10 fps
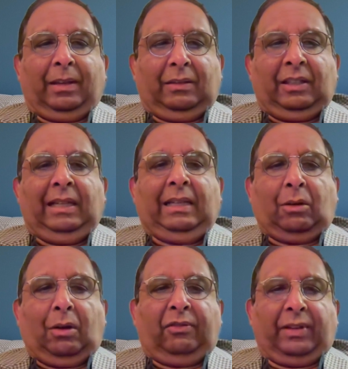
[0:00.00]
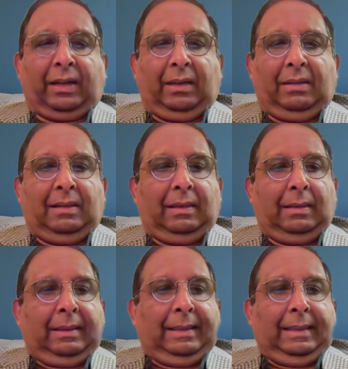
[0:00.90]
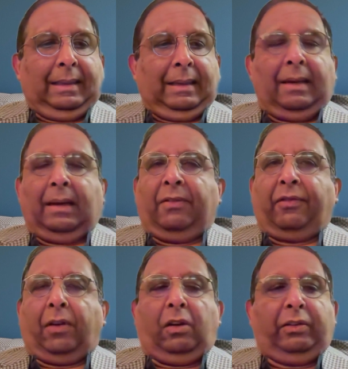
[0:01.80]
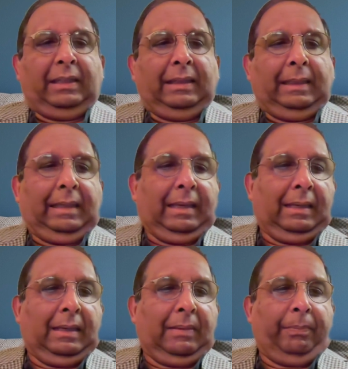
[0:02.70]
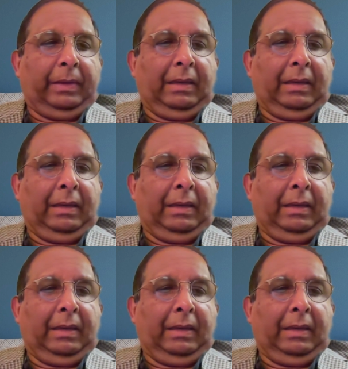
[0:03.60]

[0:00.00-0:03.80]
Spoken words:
3 conference. Following the